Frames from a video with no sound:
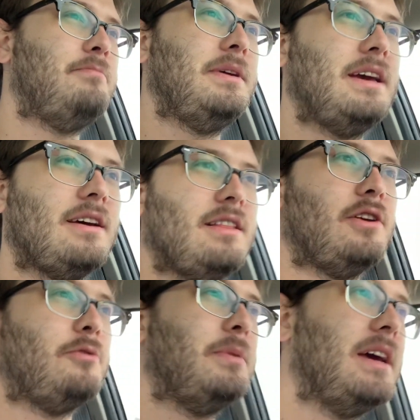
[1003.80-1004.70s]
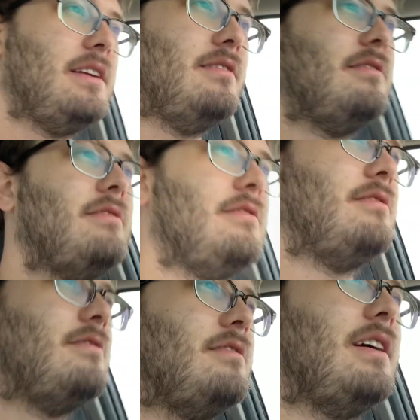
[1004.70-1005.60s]
being a little bit
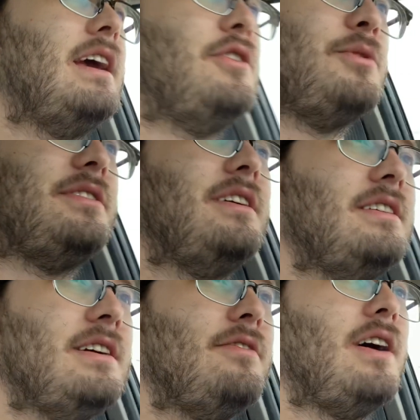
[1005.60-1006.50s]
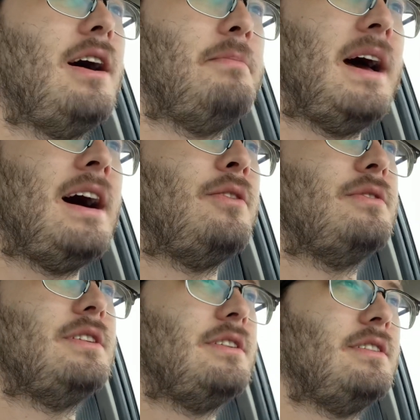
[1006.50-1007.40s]
anal retentive
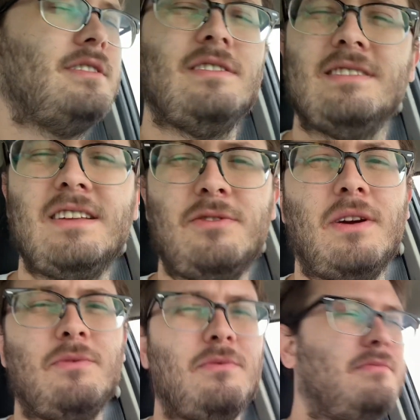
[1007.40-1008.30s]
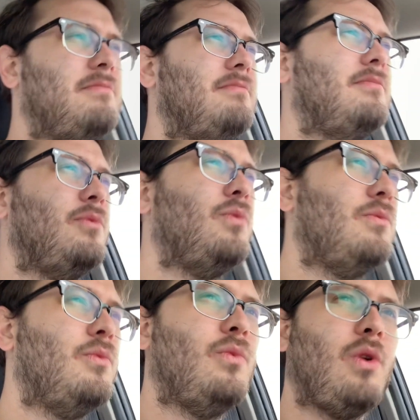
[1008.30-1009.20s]
about, is that the right
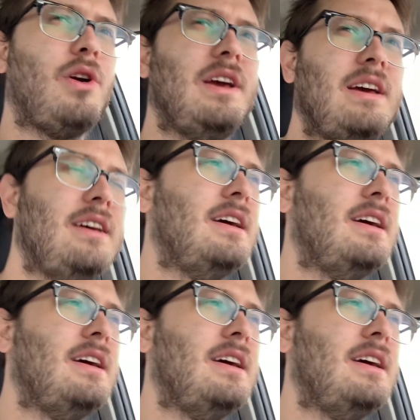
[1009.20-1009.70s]
wording?